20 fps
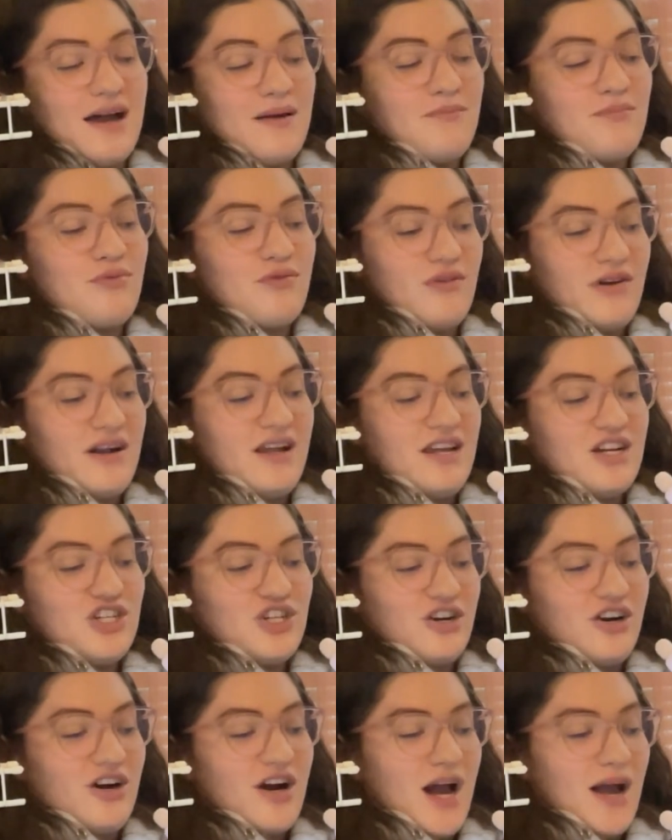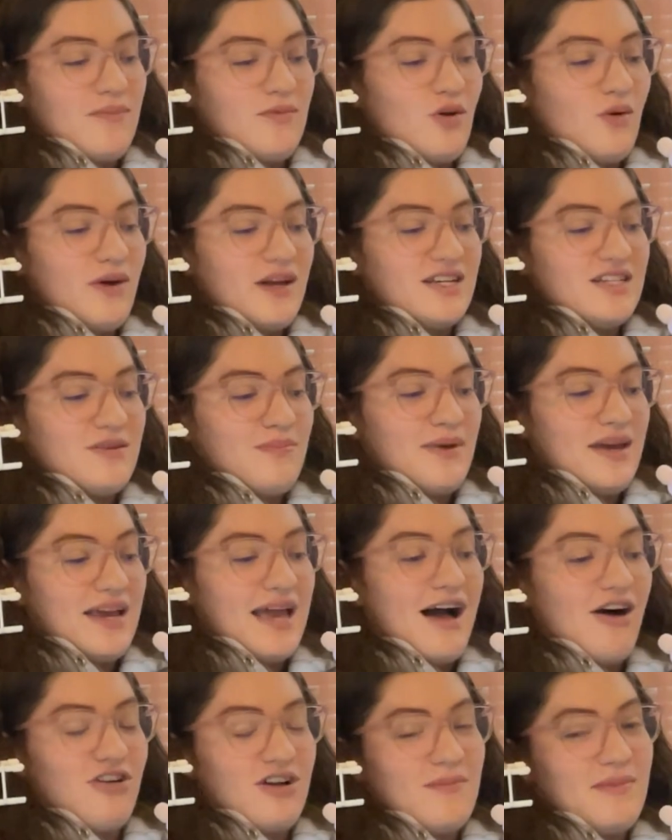I'm pretty sure I'm going to pick
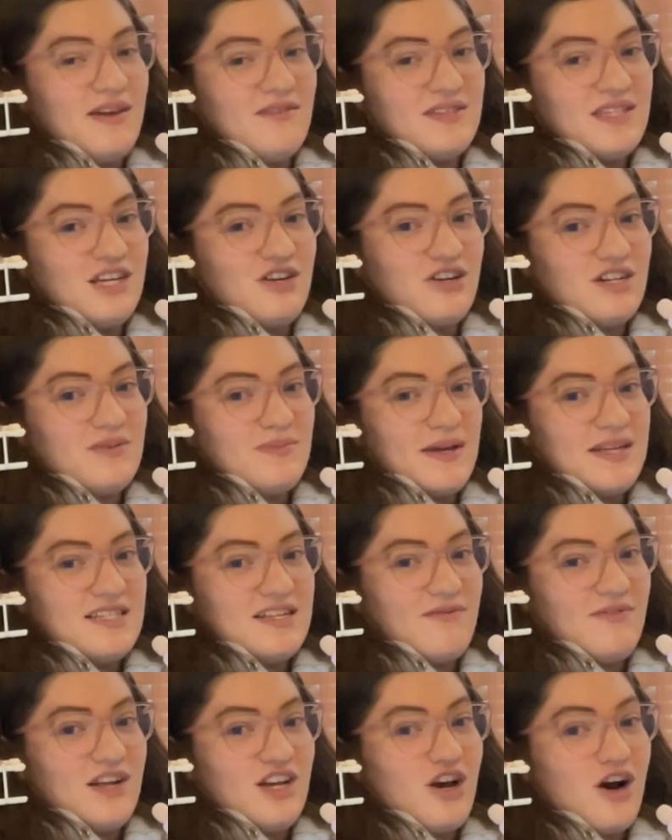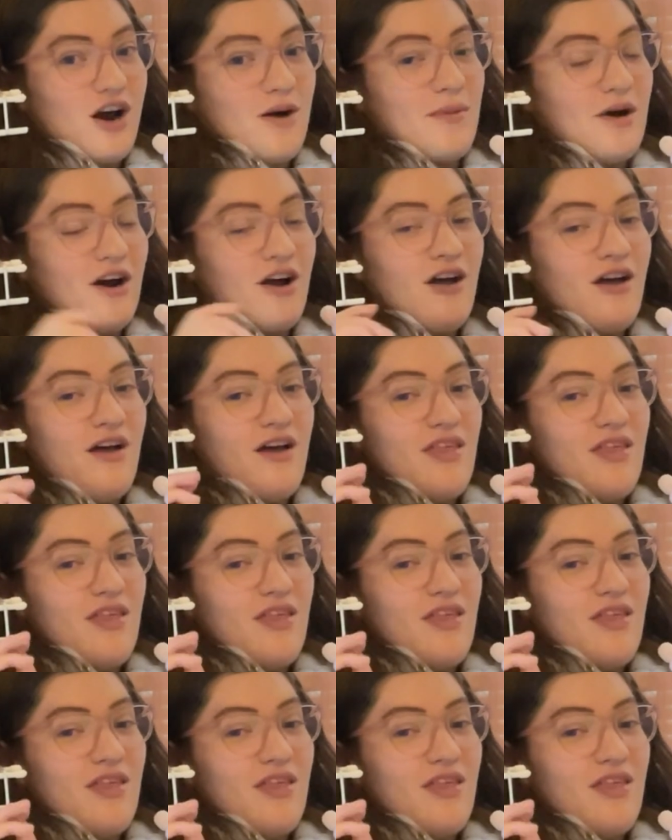Alchemy of Secrets by Stephanie Garber.